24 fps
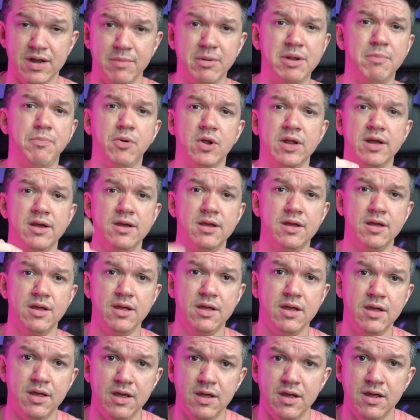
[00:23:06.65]
I'm going to put a
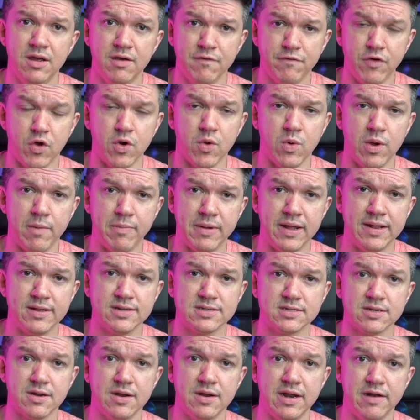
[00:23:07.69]
photo up on the
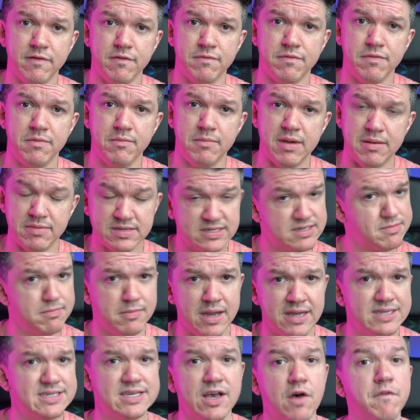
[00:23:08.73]
screen of my,
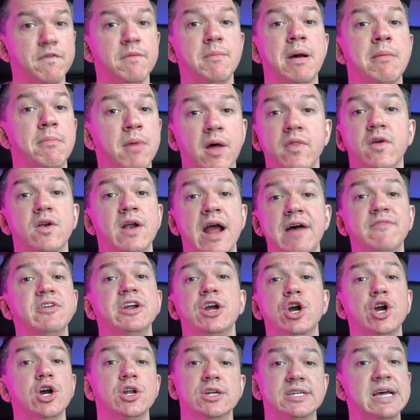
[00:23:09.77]
myself and my mother
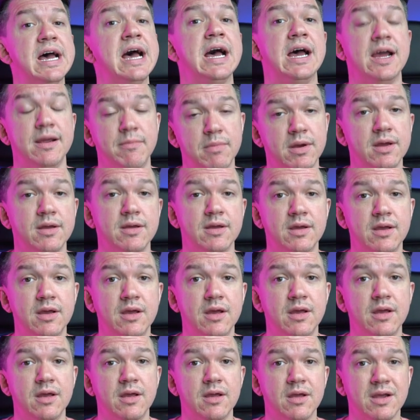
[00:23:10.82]
having a good time,
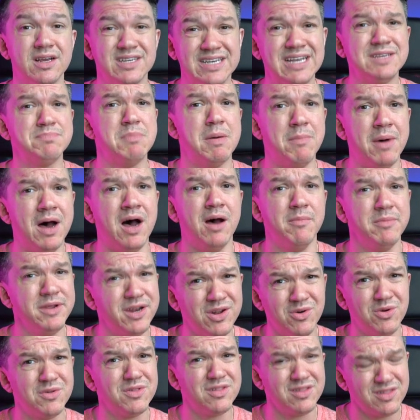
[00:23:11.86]
because that's my mom. You
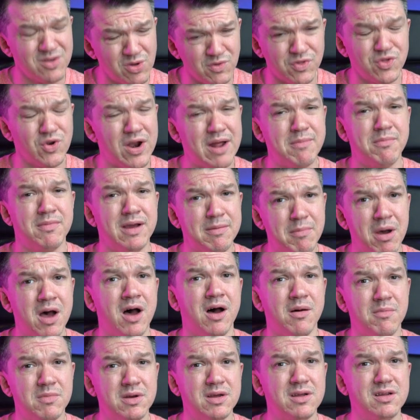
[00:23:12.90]
don't, don't threaten my
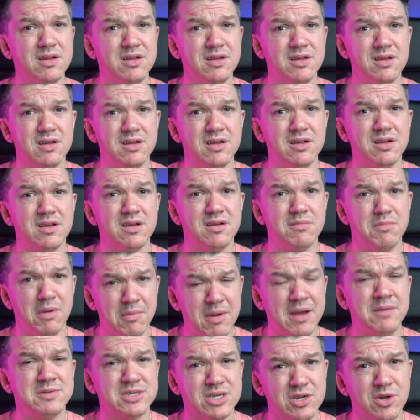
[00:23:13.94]
mom. My
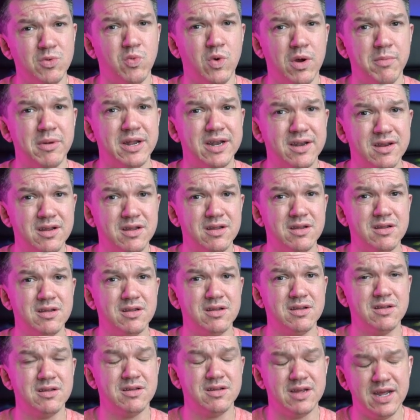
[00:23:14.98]
mom's a good woman.
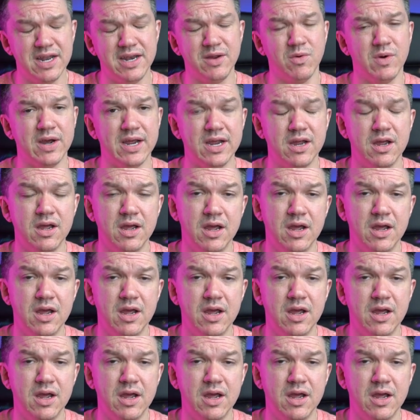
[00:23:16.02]
Anyway.